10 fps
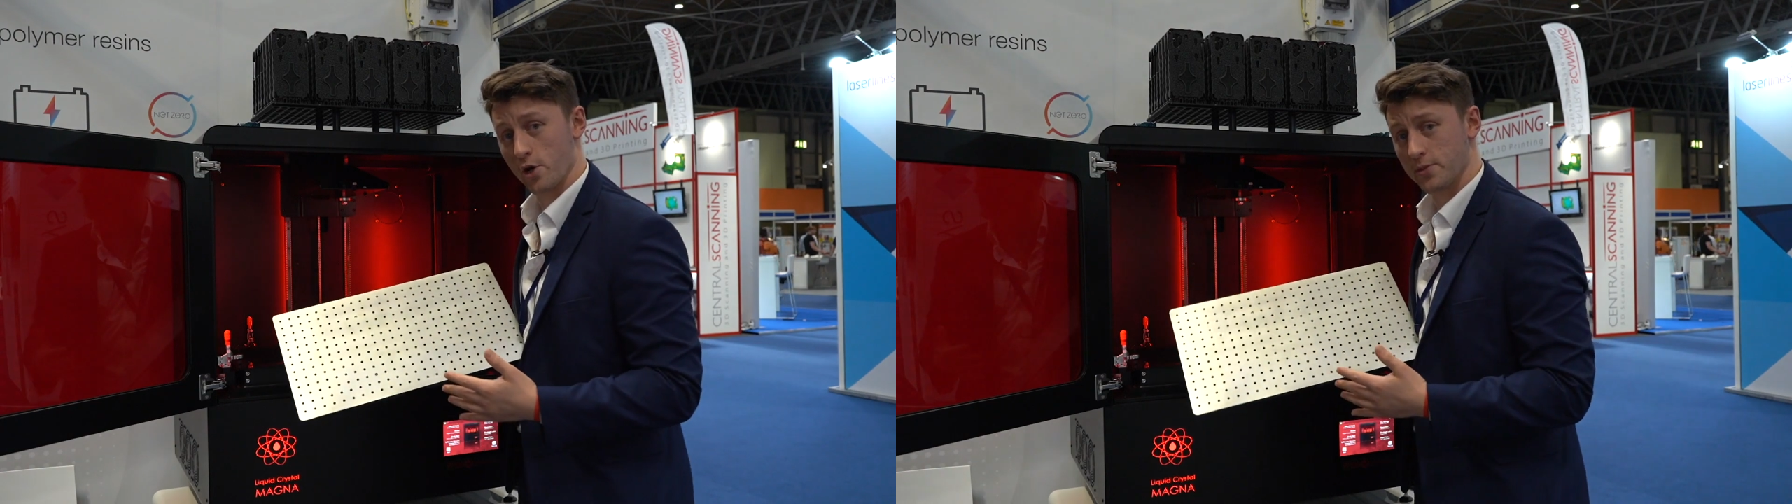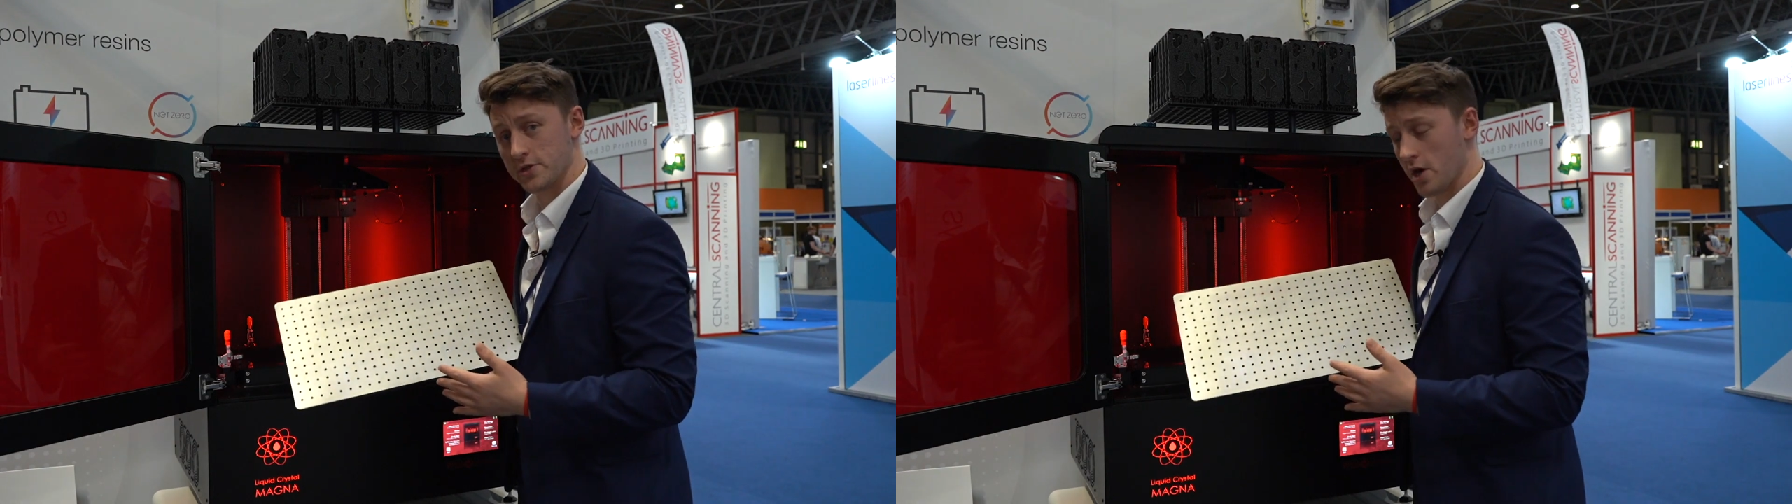
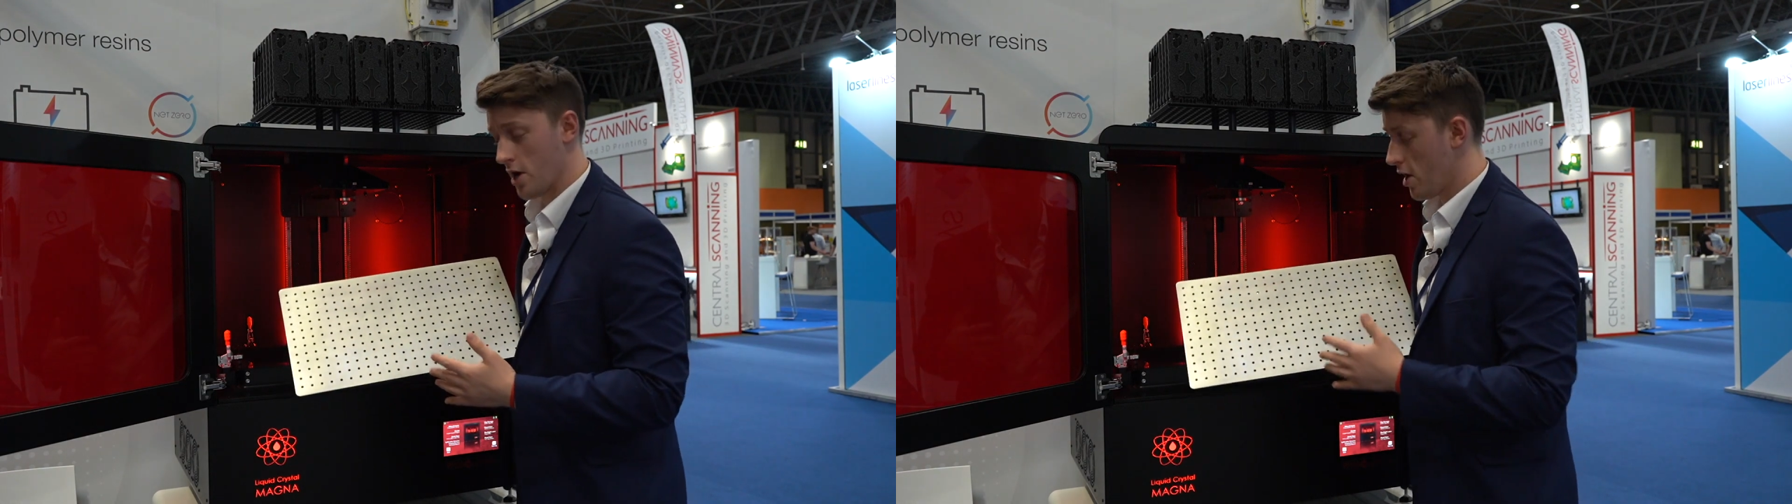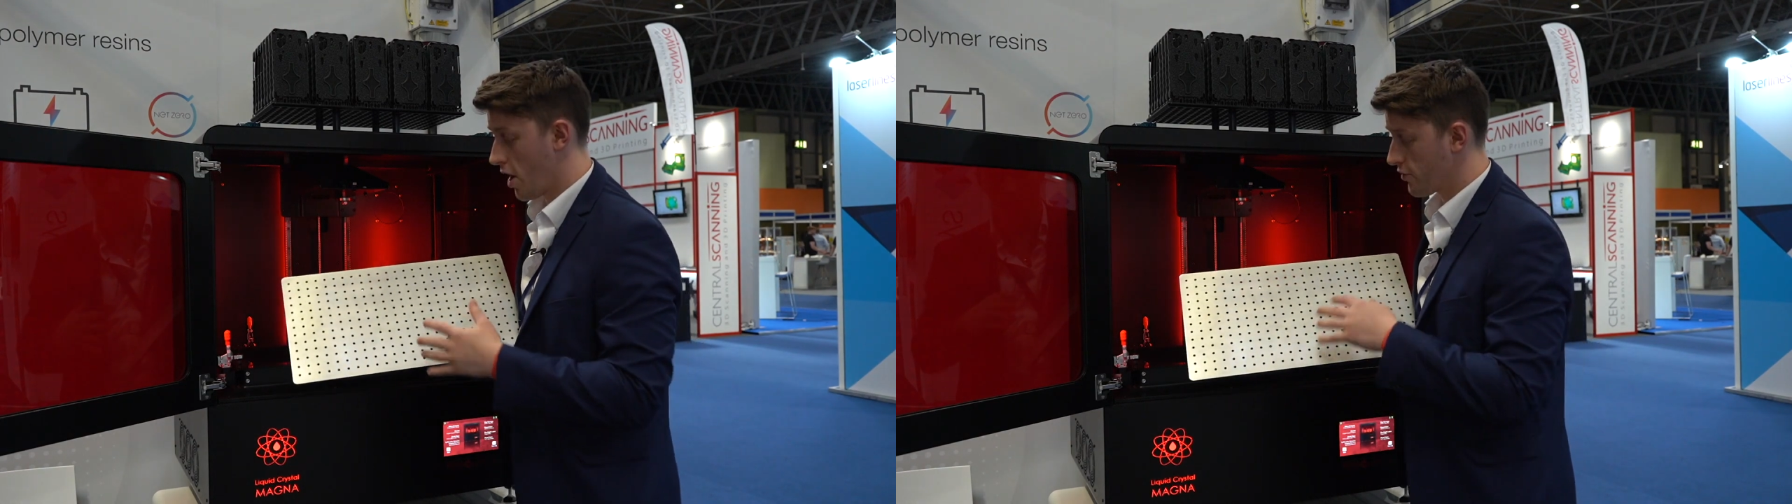Opus
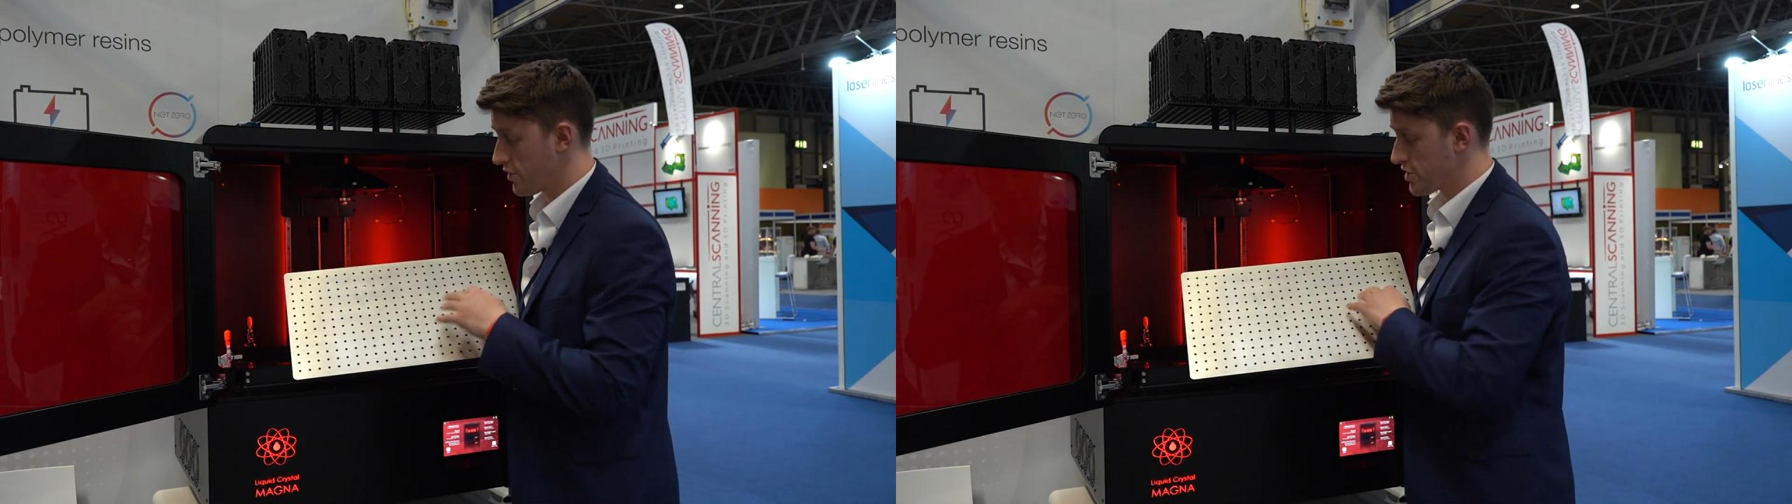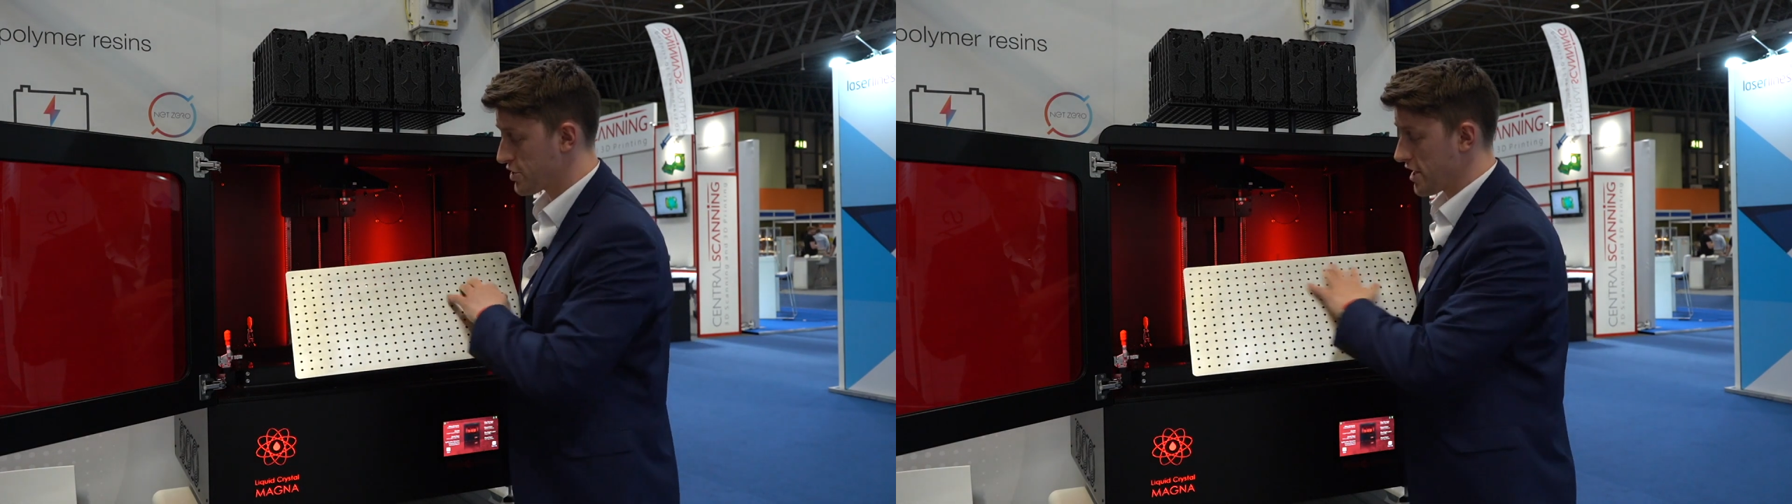
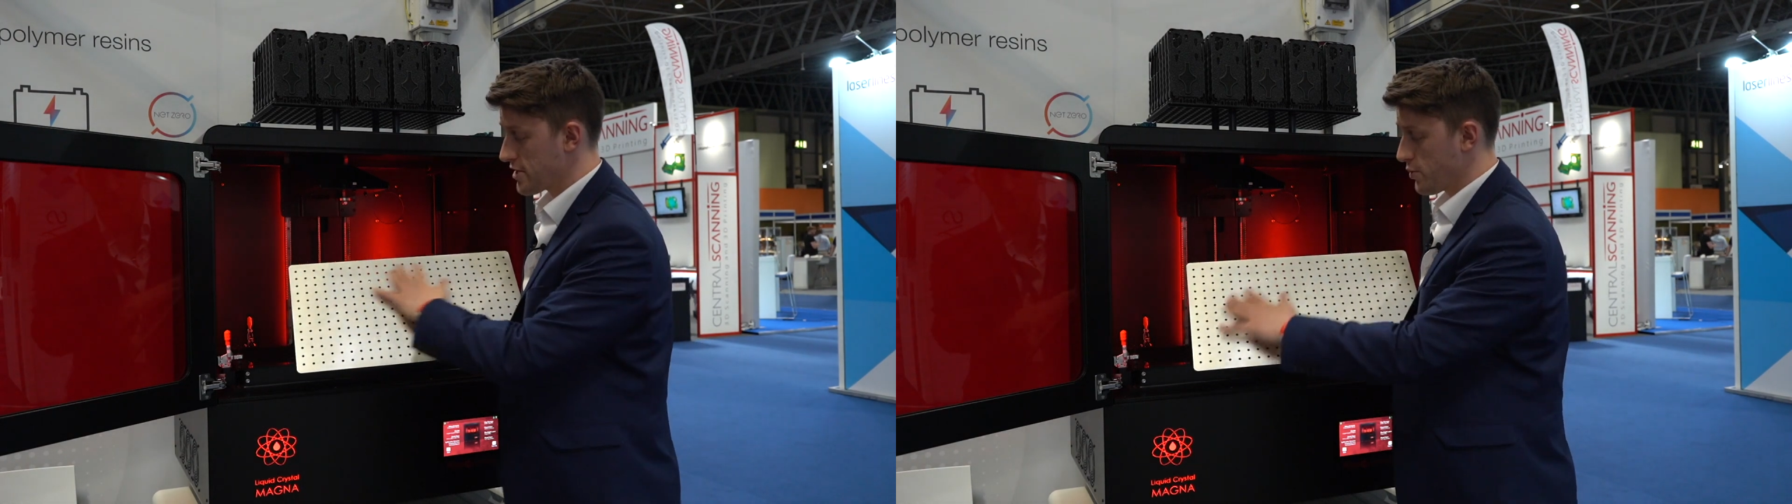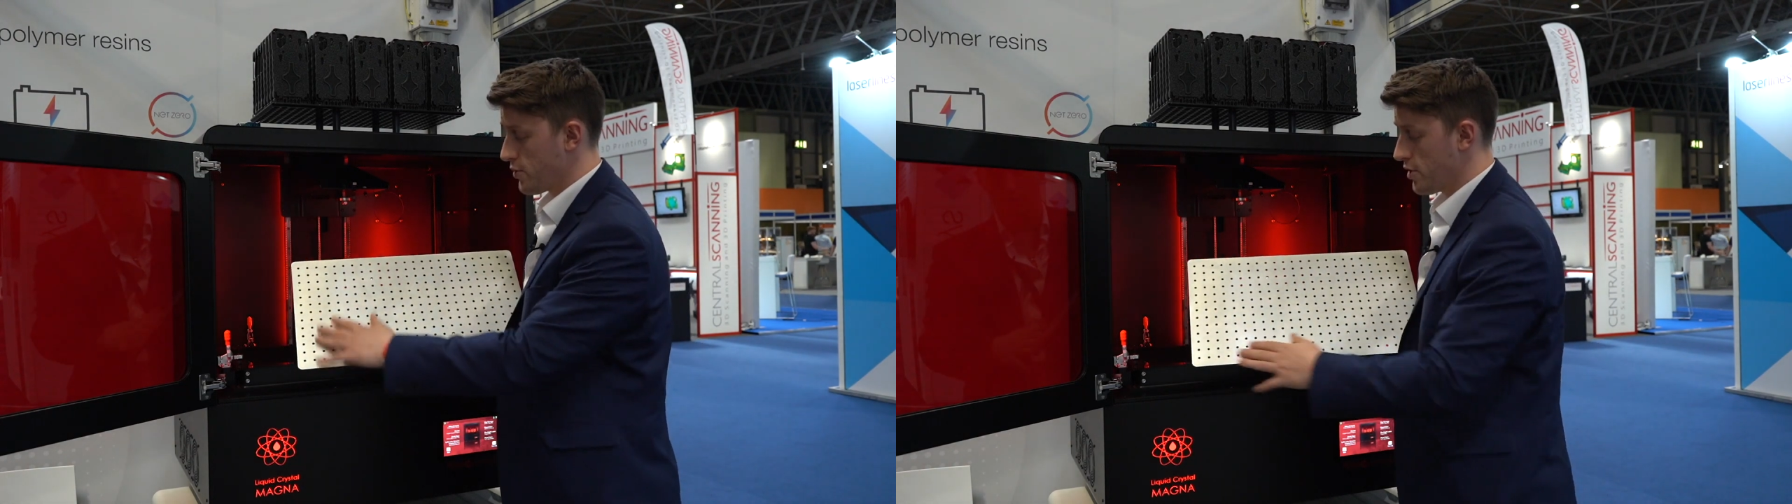are
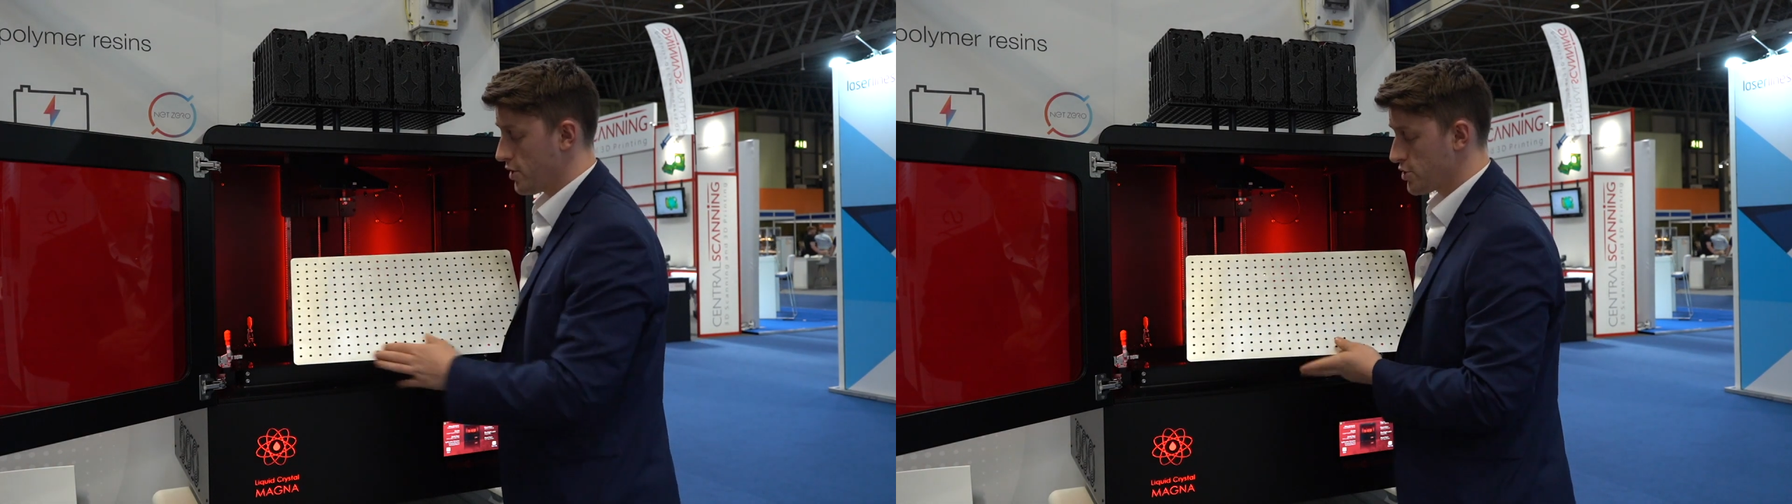interchangeable,